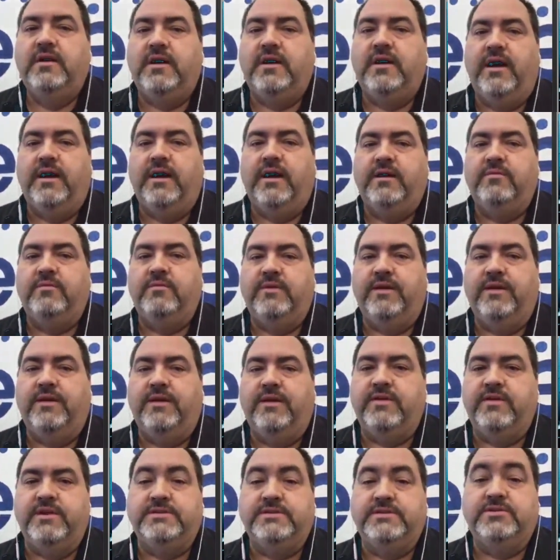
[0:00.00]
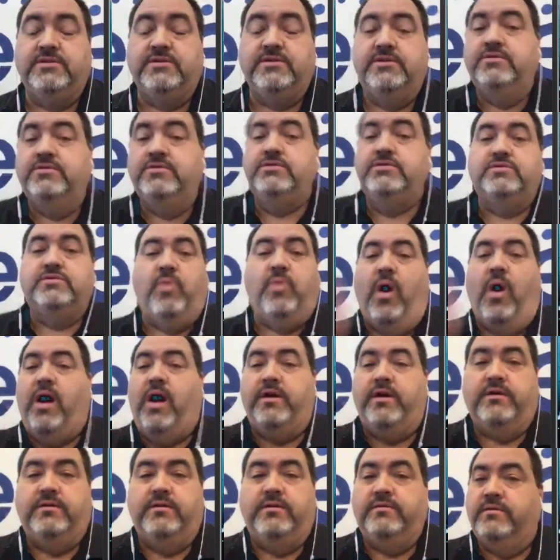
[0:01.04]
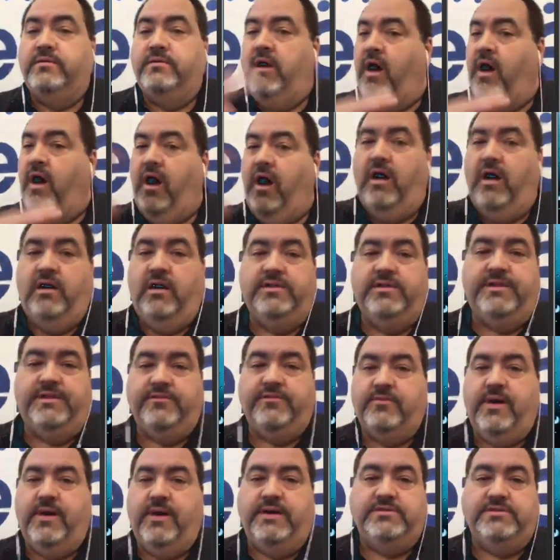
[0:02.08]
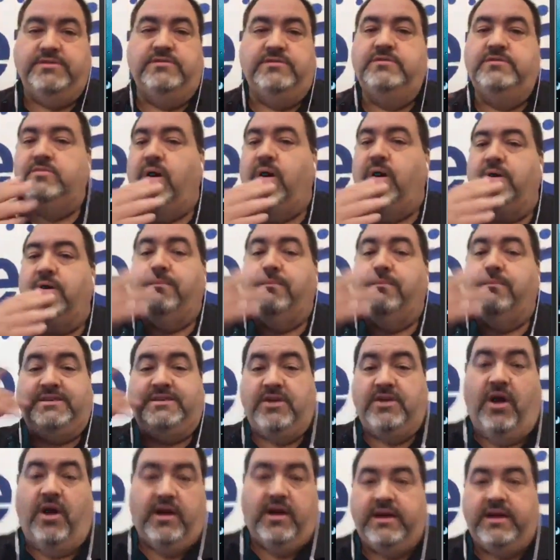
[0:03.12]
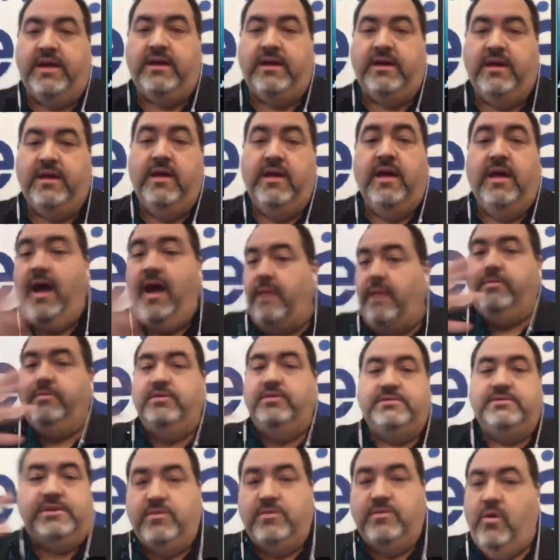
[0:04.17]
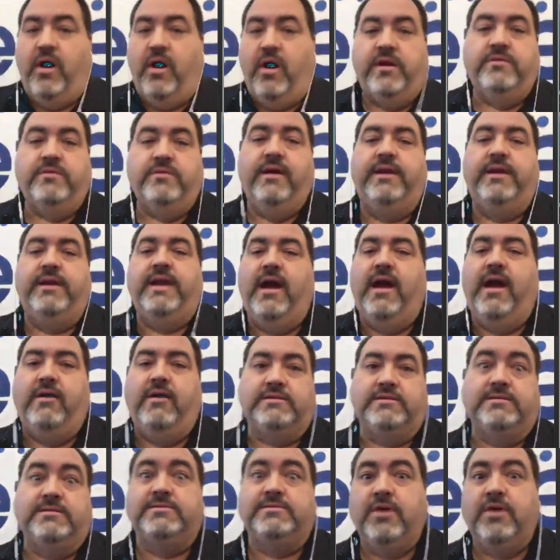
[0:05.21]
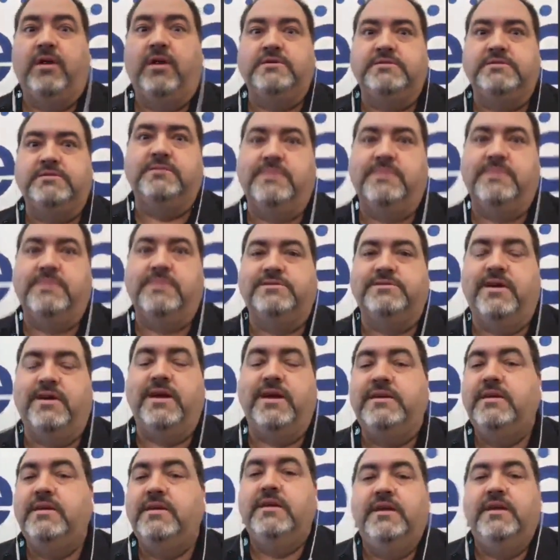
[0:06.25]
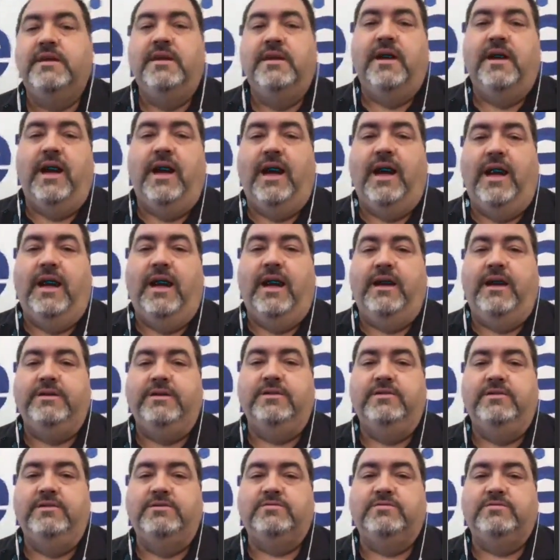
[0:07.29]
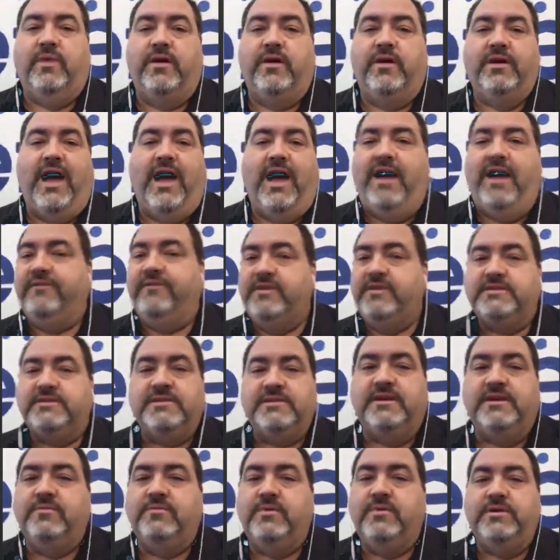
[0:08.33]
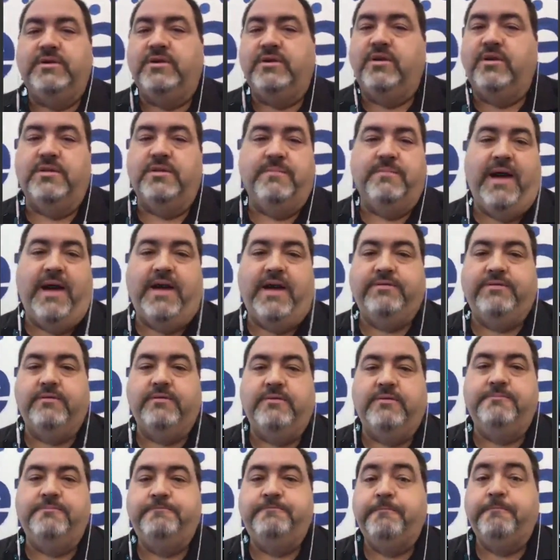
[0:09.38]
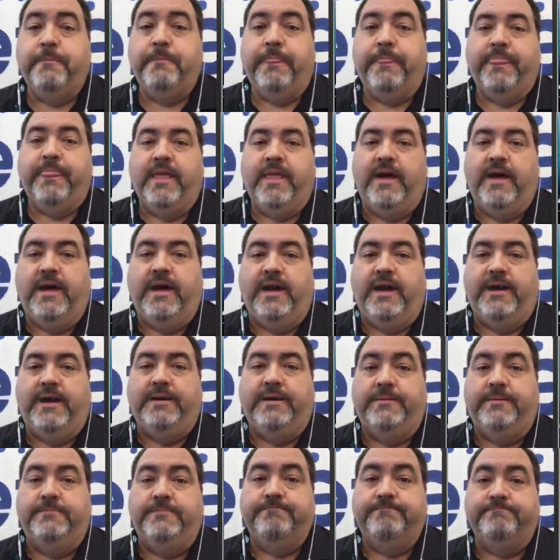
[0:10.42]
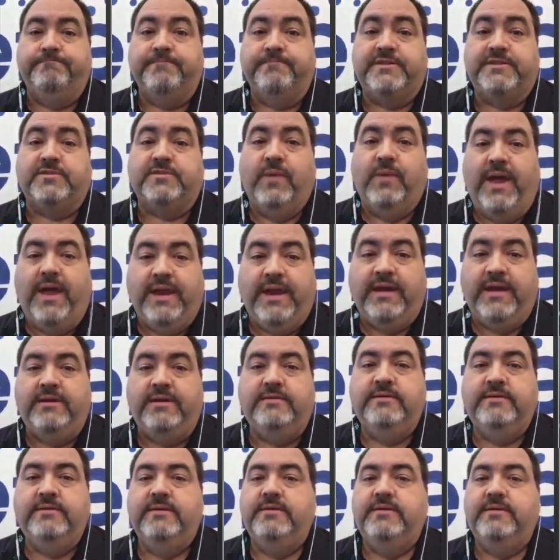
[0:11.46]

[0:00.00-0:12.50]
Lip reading: whatever it is. You lose water all the different ways. You lose water by talking. I'm losing water right now because I'm talking so much, right? You lose water, obviously, when you go to the bathroom, sweating,